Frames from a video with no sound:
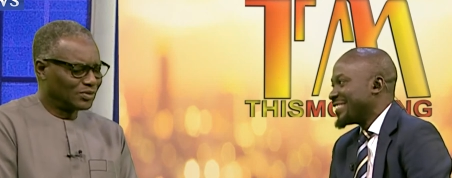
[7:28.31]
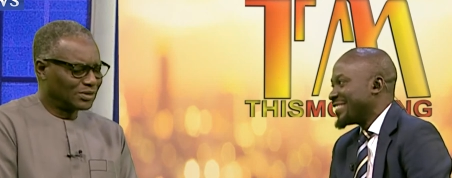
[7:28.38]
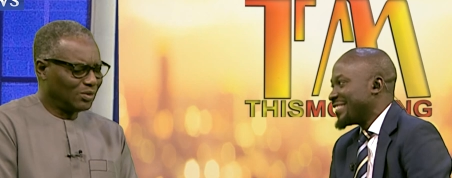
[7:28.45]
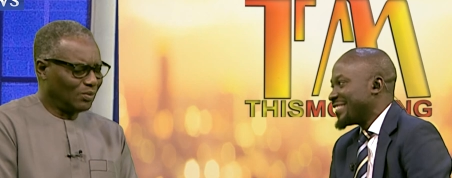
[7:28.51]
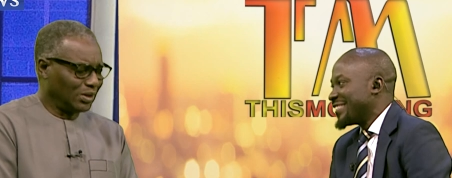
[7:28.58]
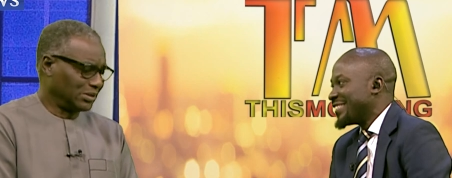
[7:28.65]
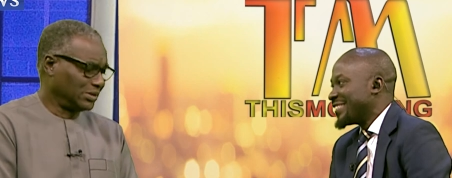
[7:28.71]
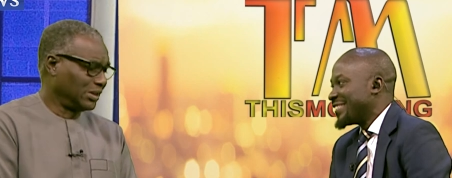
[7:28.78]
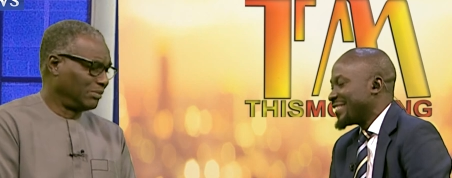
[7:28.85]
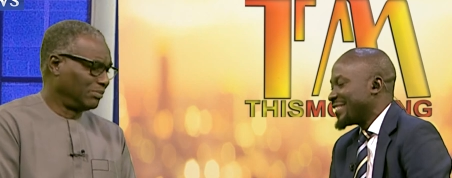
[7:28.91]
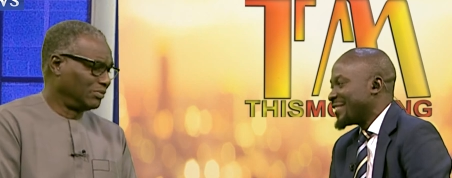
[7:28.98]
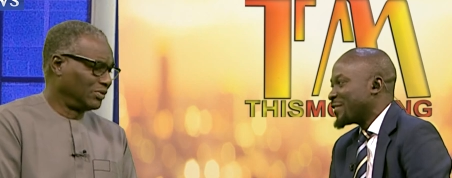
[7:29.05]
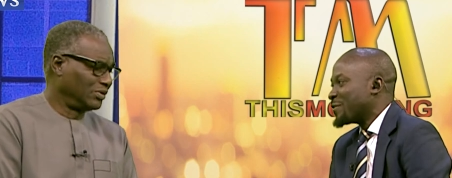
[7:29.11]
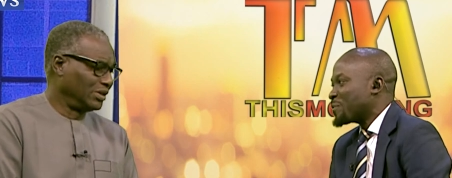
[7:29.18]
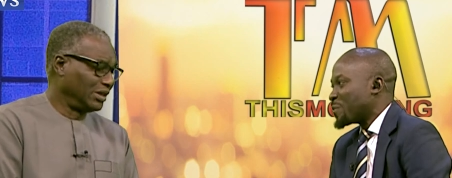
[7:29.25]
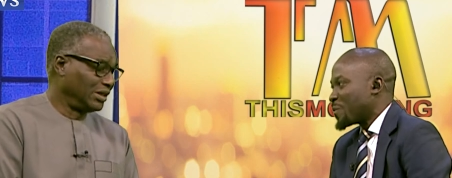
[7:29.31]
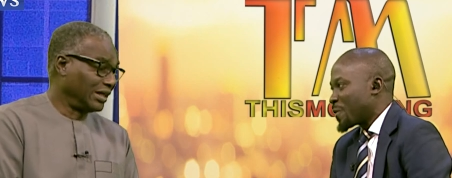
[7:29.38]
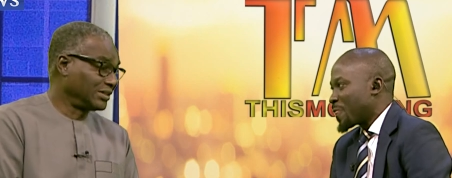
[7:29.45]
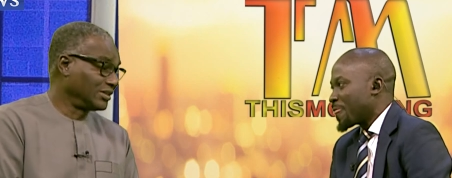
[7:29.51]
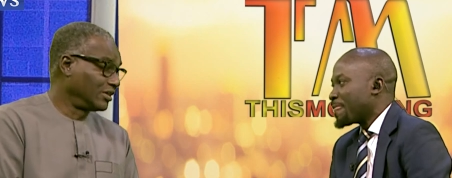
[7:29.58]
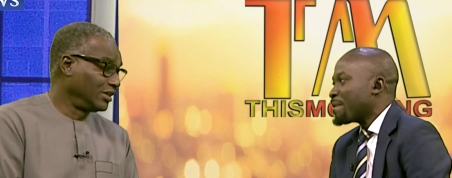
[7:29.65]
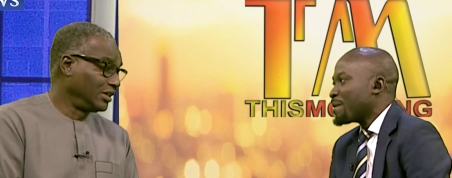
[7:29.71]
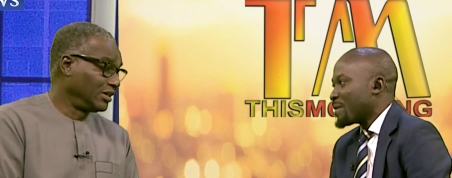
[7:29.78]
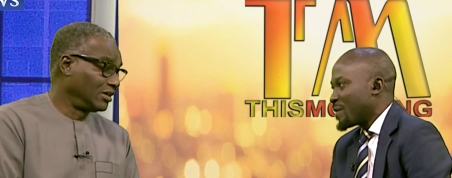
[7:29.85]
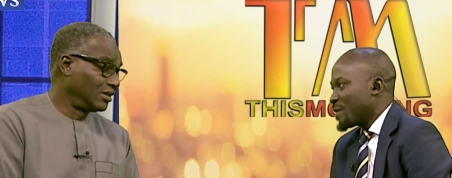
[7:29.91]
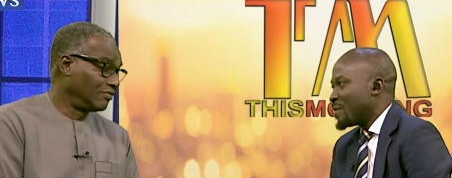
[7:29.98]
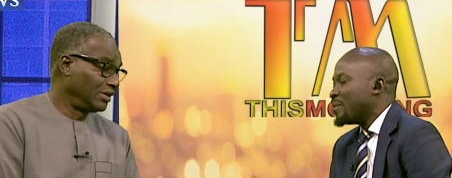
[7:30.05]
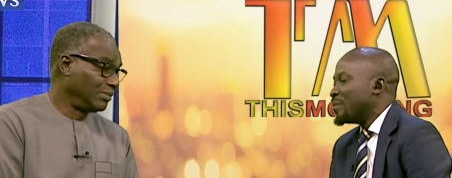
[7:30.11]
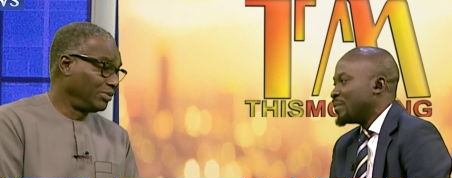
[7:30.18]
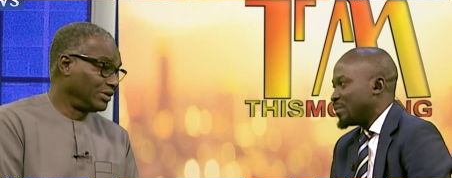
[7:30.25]
Speaker 1: What, um, the national leader
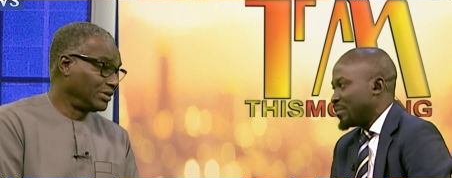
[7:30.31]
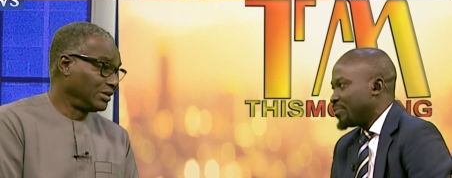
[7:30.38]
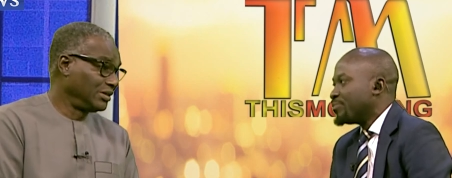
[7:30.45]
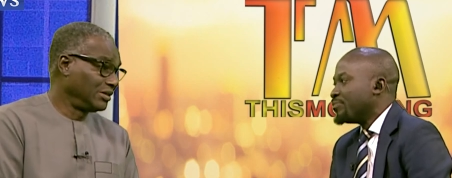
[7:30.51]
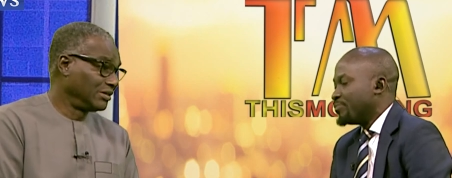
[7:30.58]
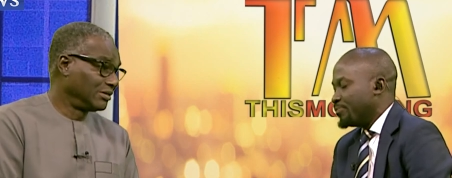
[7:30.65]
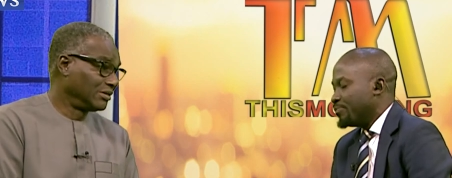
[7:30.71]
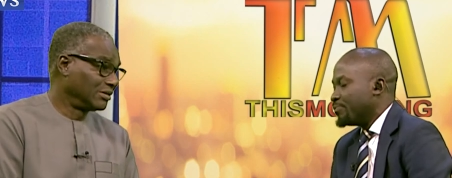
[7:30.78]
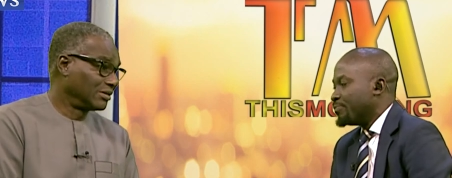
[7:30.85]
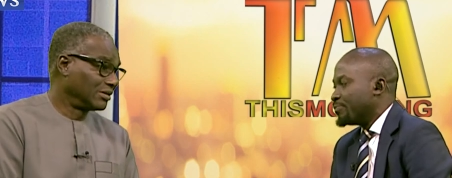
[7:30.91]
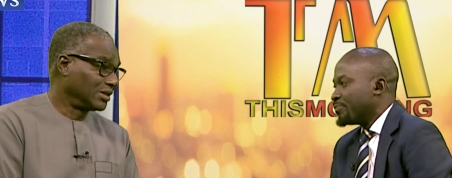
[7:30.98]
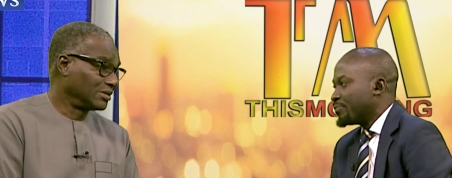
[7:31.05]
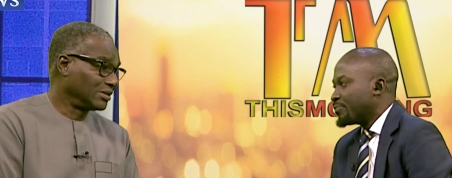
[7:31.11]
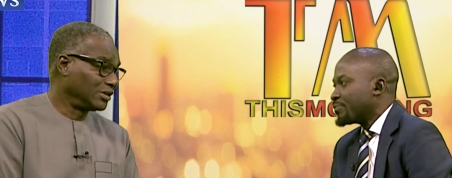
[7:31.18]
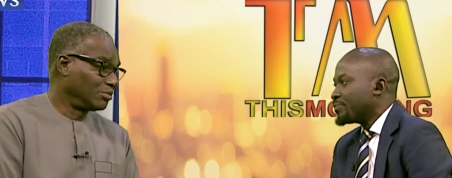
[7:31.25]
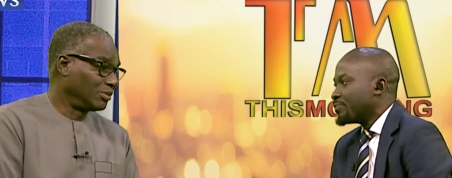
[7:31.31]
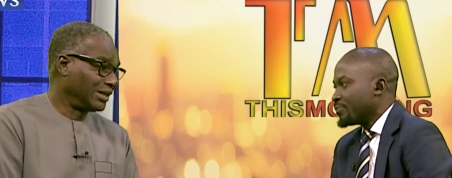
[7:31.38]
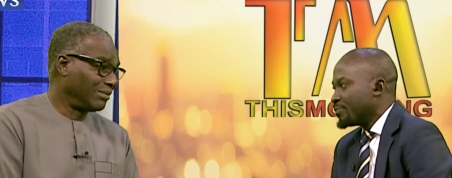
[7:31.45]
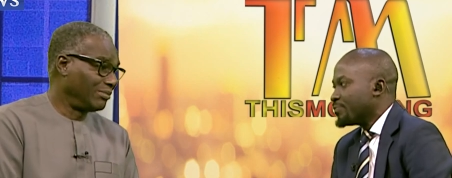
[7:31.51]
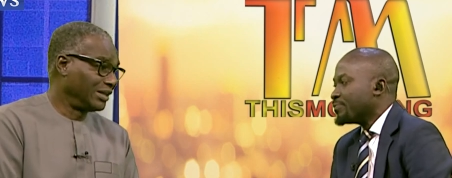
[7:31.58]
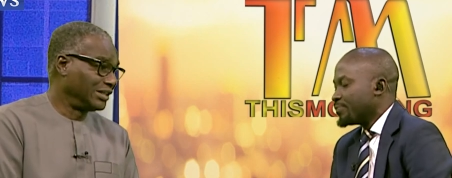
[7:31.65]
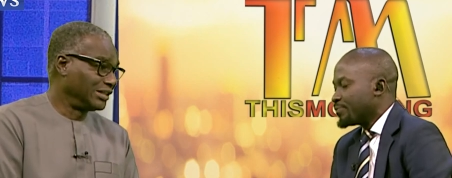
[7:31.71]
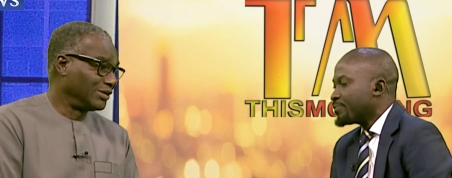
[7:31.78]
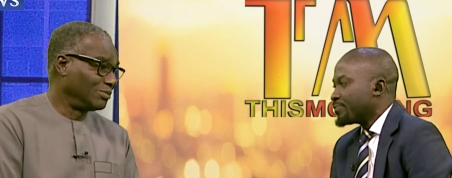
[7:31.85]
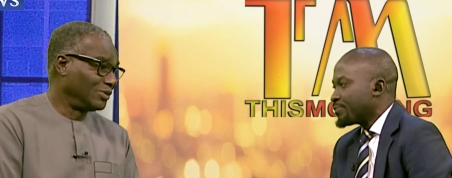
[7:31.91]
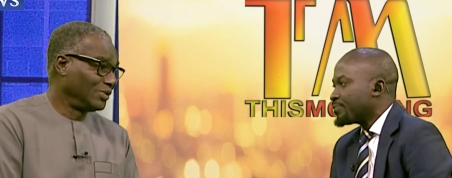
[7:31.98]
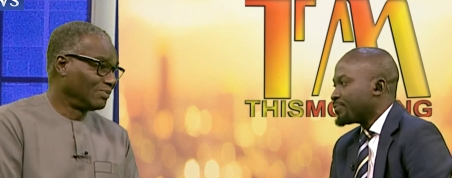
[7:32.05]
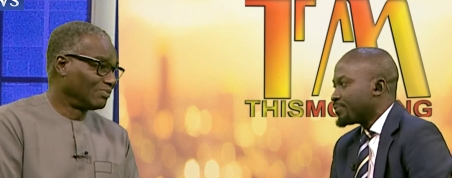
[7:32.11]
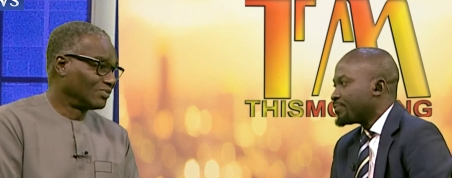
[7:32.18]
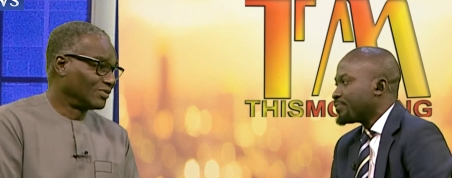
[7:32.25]
of A P C, mm. Asiwaju Ahmed
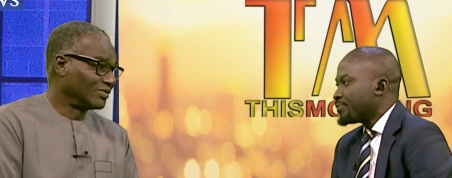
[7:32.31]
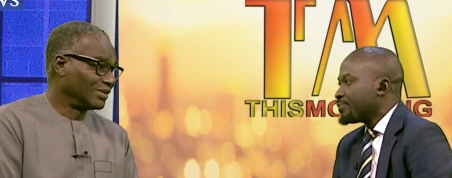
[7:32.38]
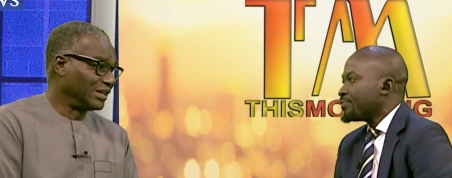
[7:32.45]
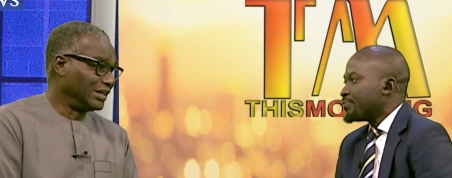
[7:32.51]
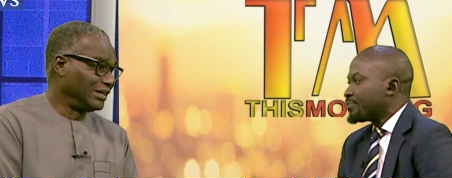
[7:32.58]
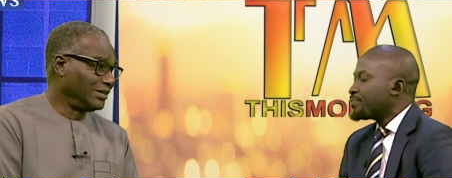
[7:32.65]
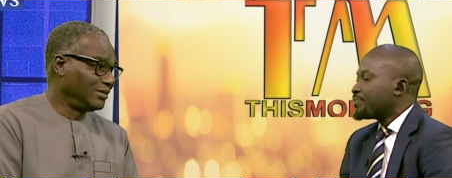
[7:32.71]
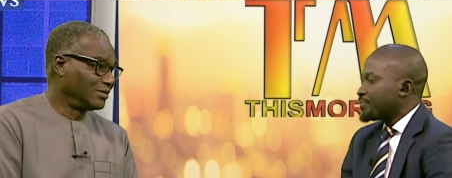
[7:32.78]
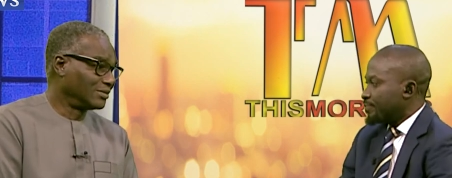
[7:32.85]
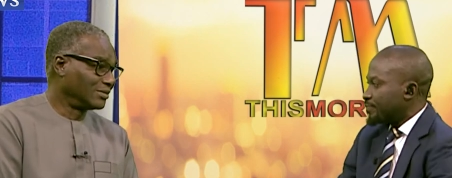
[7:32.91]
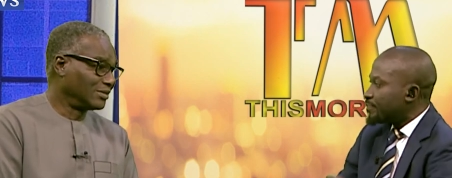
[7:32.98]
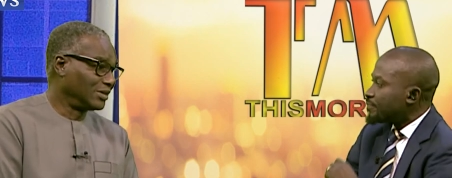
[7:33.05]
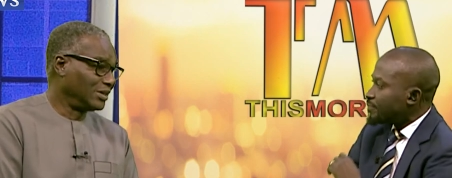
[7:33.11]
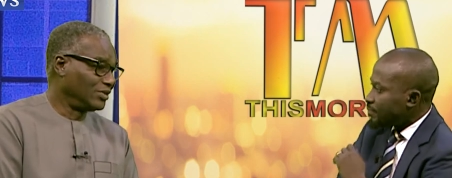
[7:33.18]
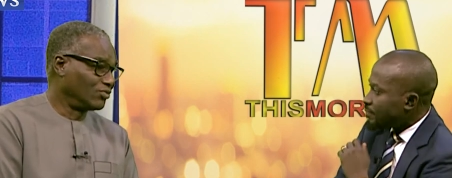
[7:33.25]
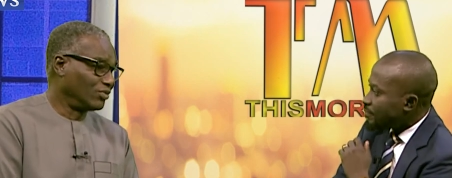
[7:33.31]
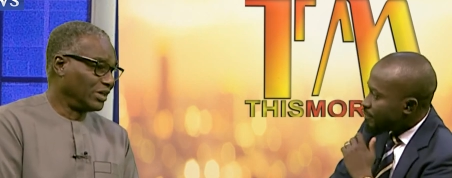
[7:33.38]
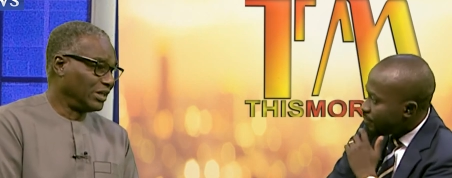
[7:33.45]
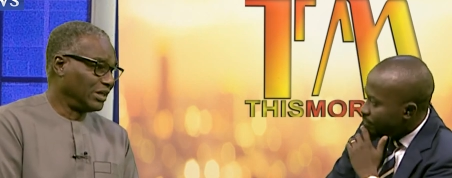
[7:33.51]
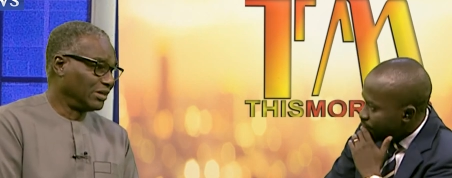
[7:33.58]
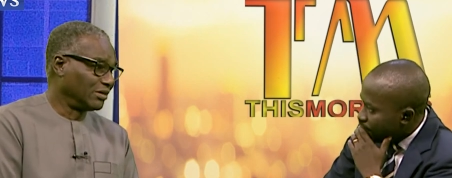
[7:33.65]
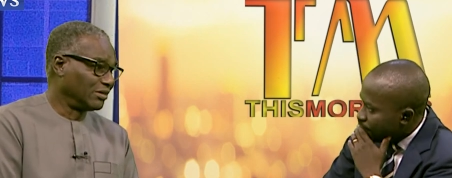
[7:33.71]
Tinubu, he's, he's really